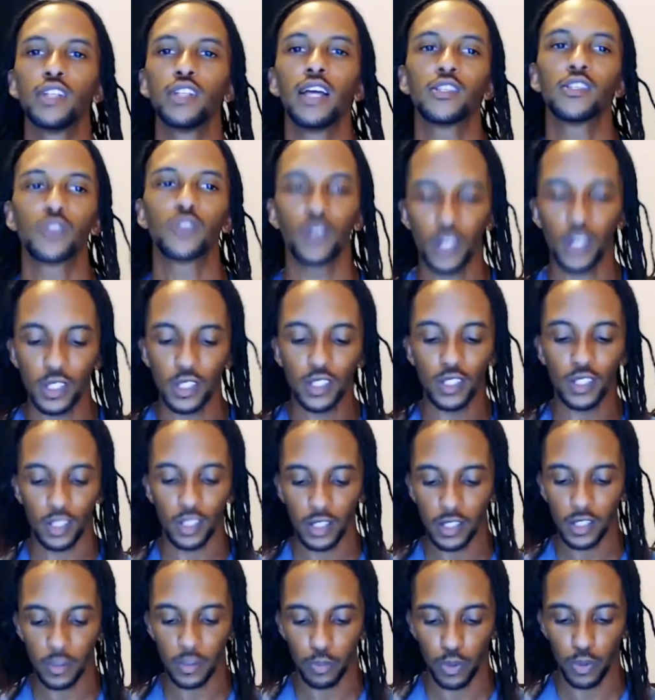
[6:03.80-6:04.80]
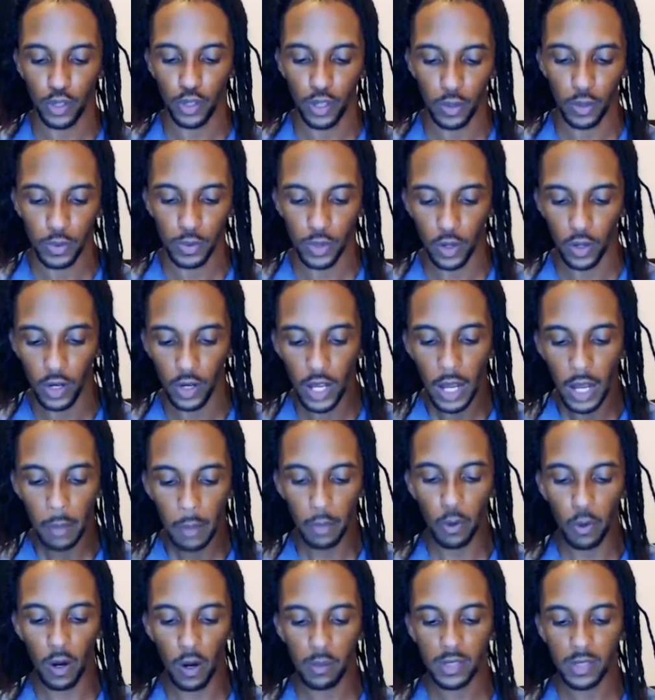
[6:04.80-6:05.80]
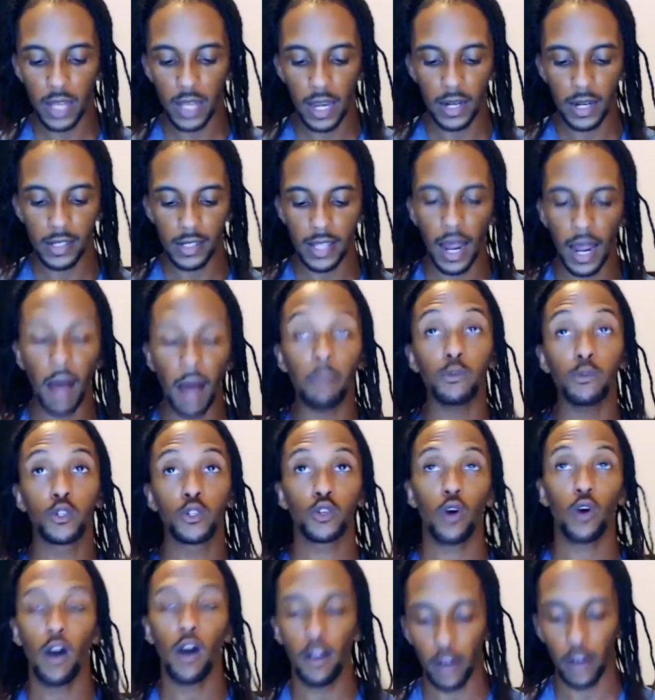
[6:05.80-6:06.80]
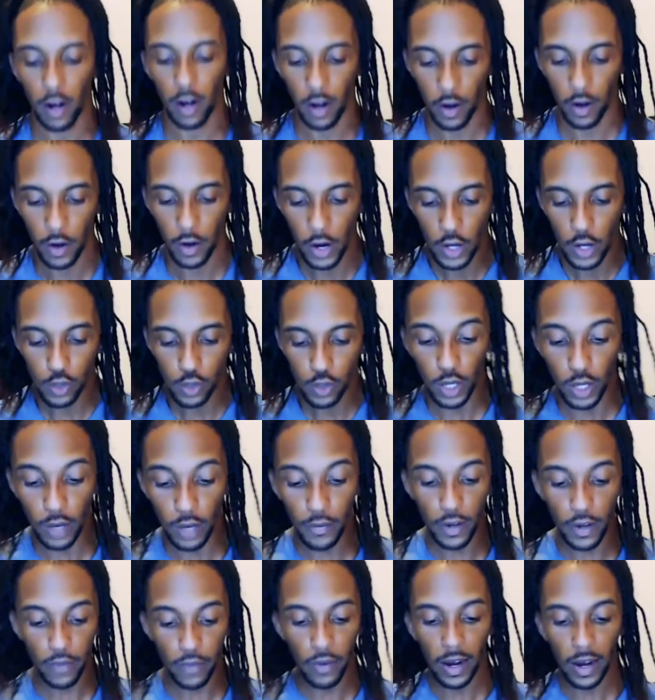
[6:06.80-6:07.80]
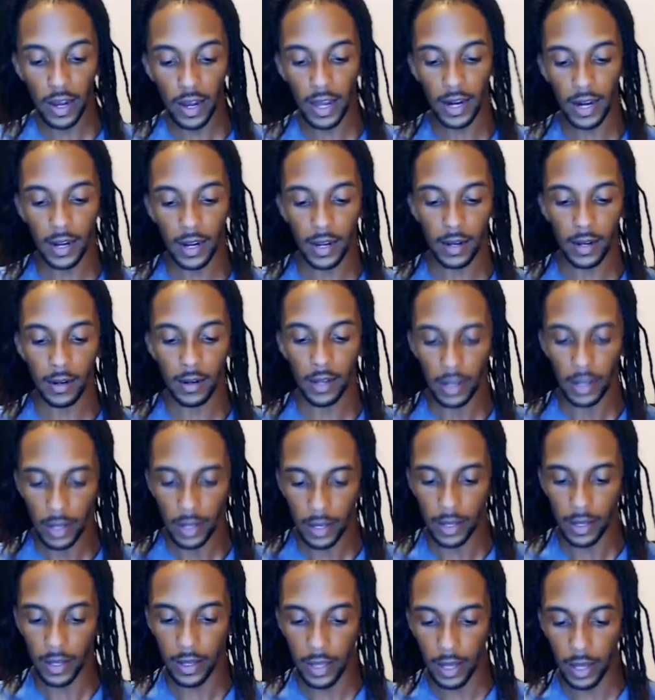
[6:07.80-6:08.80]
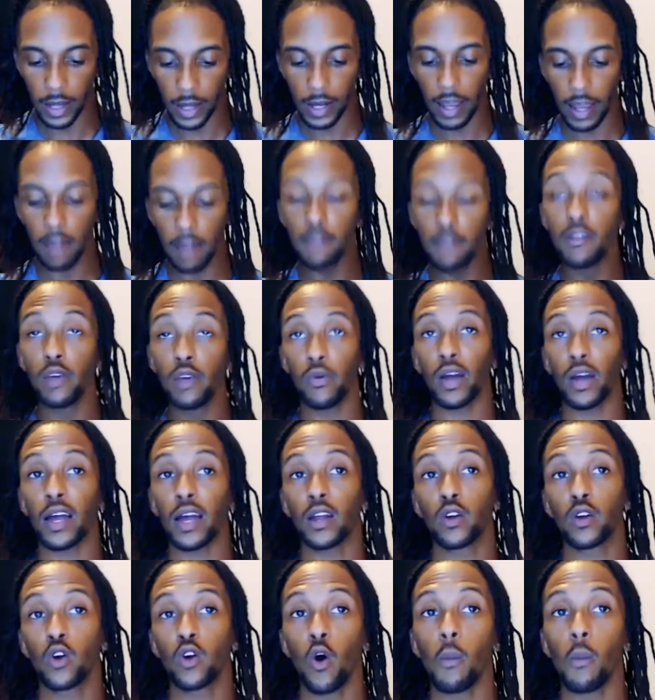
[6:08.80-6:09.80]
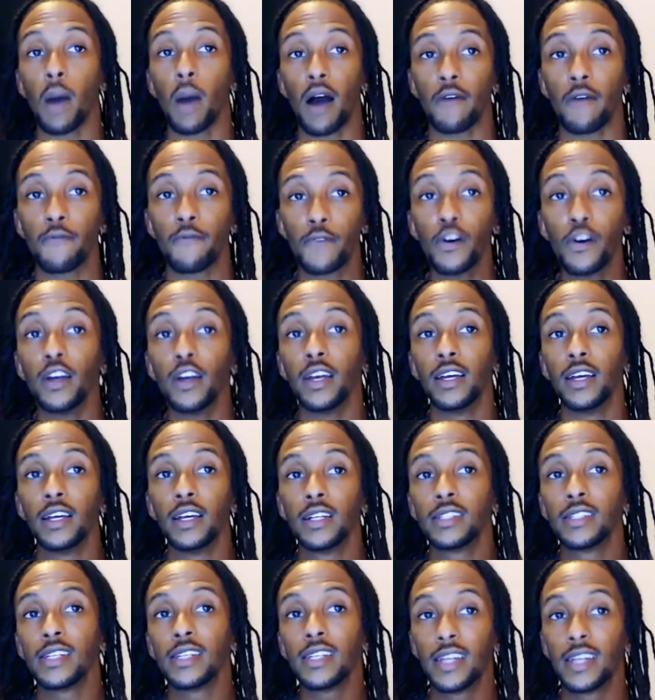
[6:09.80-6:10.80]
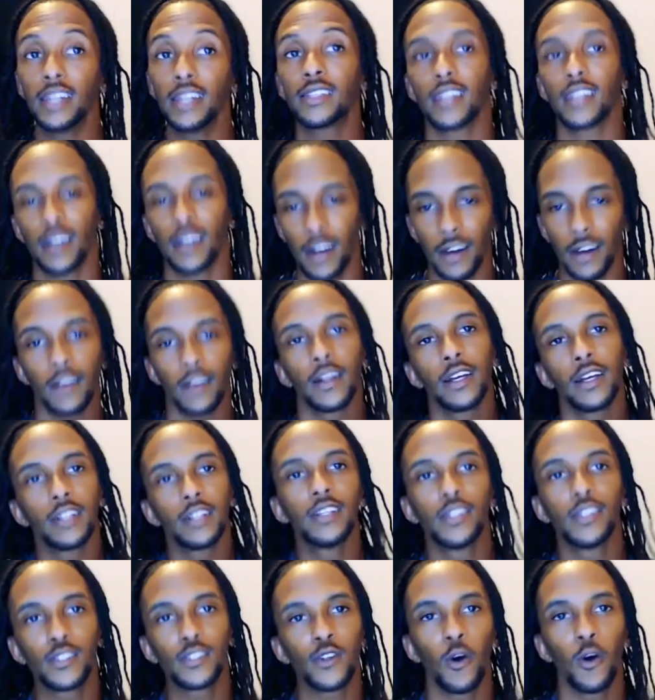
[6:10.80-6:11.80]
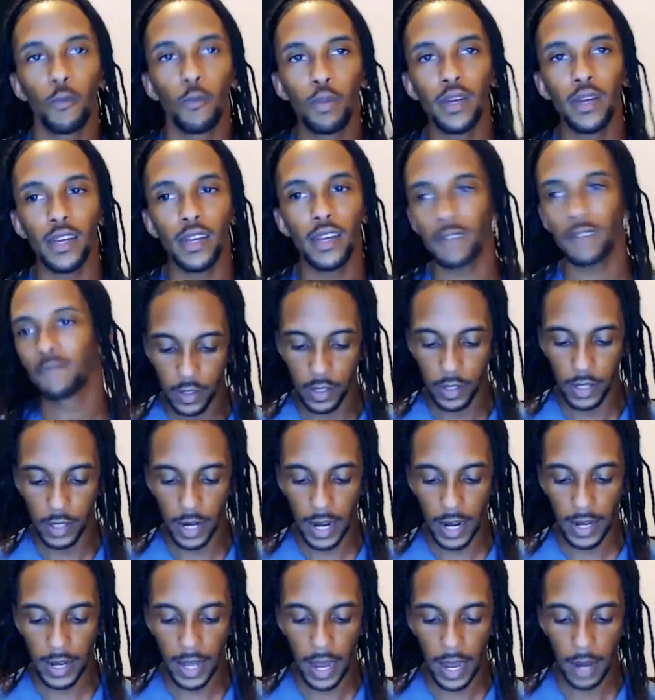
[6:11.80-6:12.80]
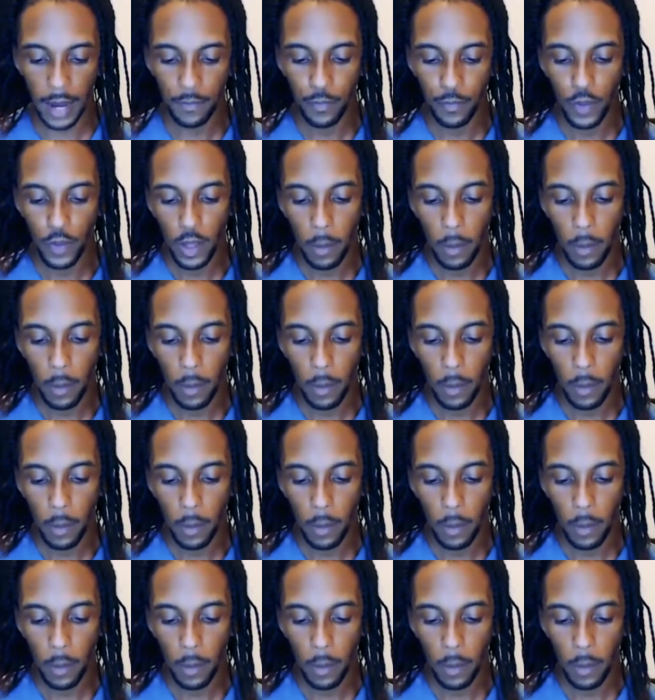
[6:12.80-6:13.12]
that song because it's a pretty dope song. But what I'm saying is that I'm drawn to her. So even if I gotta go by foot to get to her, then so be it. So then I got